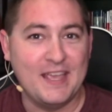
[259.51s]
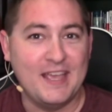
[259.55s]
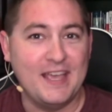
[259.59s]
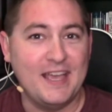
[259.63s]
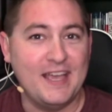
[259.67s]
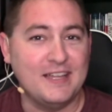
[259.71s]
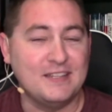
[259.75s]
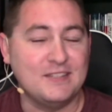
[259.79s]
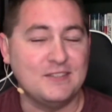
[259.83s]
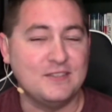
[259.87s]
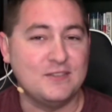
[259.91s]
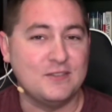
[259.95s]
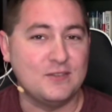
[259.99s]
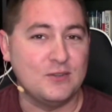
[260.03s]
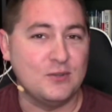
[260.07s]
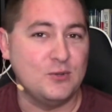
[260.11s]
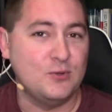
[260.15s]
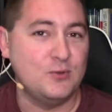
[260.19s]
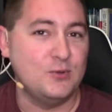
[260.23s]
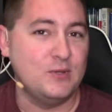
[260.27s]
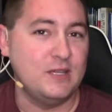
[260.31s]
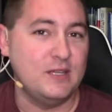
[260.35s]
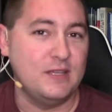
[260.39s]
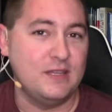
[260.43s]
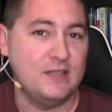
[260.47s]
And
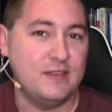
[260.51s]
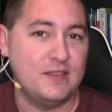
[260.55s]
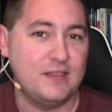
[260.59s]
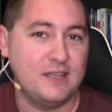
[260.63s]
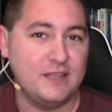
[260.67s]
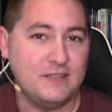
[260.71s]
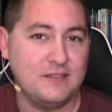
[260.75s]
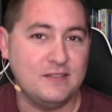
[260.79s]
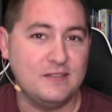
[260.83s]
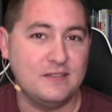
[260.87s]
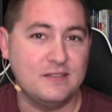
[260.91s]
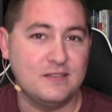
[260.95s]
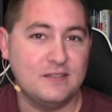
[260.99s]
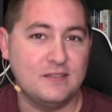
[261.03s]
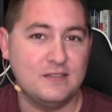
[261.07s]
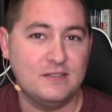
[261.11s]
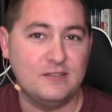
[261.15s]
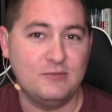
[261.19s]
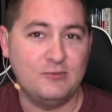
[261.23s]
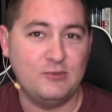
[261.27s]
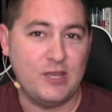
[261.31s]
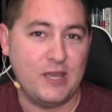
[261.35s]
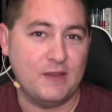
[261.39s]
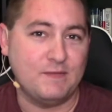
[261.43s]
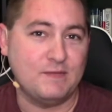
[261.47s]
so things,
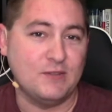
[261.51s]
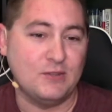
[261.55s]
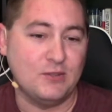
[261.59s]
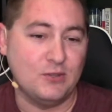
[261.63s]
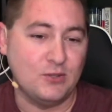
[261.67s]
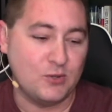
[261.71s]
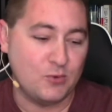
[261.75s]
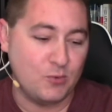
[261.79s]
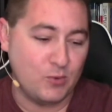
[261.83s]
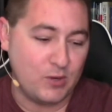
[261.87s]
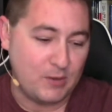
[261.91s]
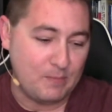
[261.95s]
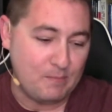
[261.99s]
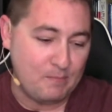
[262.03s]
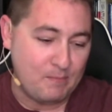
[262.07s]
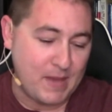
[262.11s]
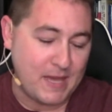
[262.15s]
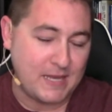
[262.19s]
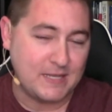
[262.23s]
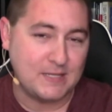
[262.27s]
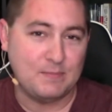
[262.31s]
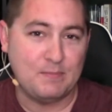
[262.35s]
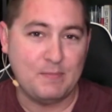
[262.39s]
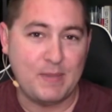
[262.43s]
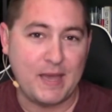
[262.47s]
we have to look what it
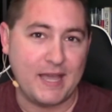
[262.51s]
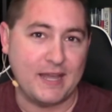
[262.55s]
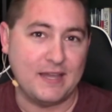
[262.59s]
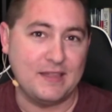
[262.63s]
meant back